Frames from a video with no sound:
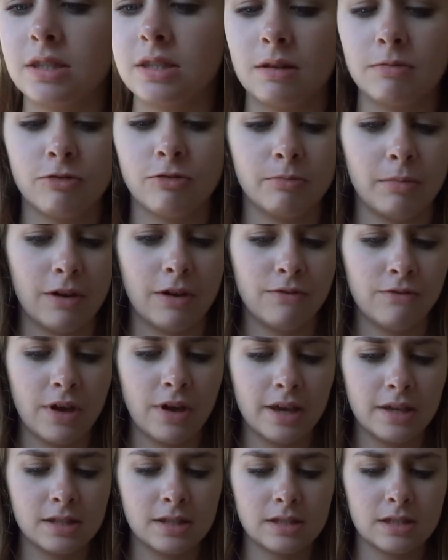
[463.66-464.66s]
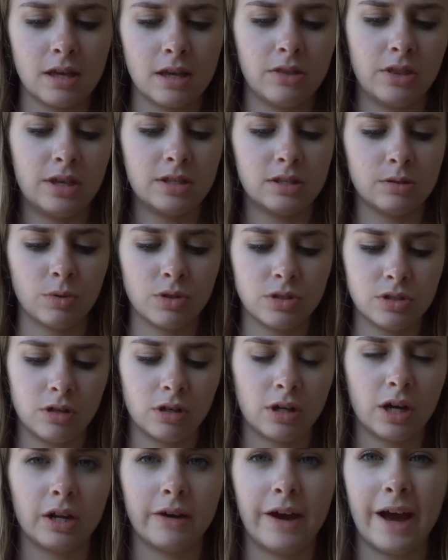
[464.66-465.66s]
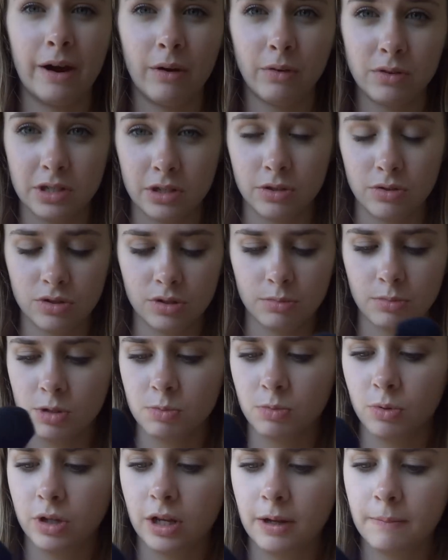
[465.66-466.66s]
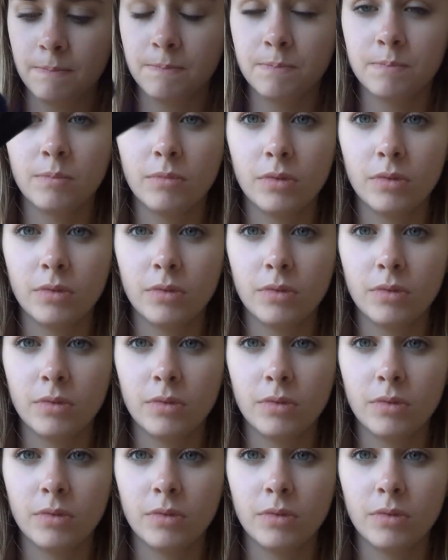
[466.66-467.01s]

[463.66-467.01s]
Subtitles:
Then for my face, these are ones that are kind of out because I used them this morning.